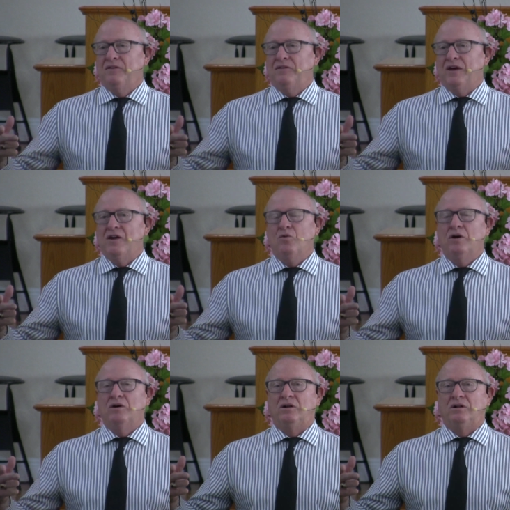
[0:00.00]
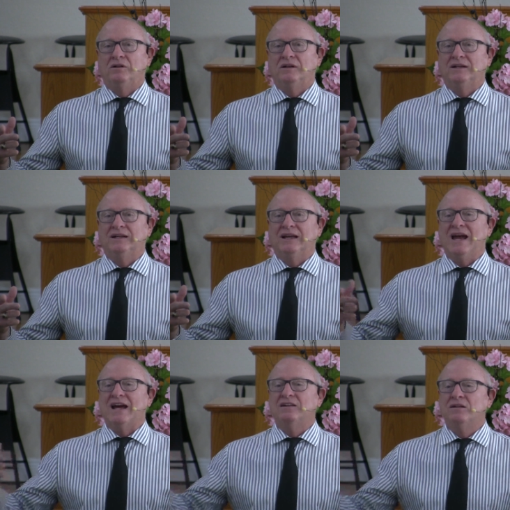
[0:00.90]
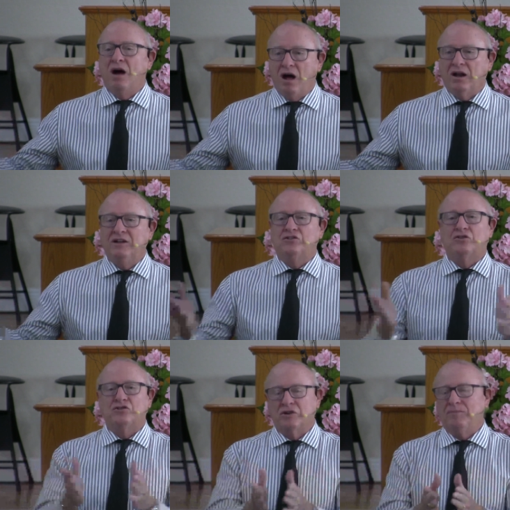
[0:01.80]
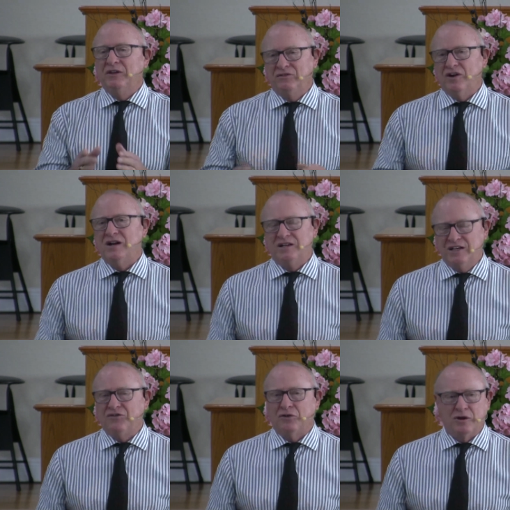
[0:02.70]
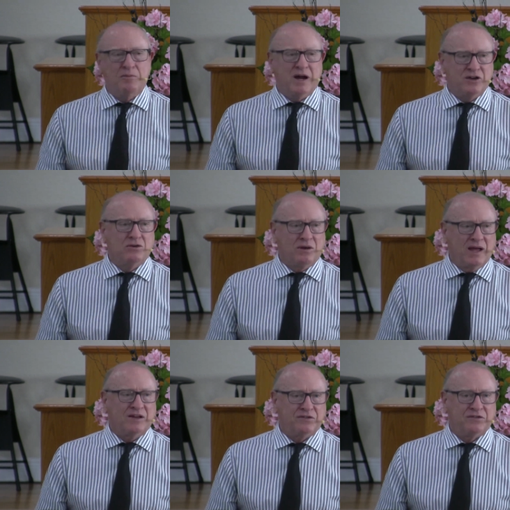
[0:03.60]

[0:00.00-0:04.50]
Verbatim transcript: they will acknowledge there's something very different about your life.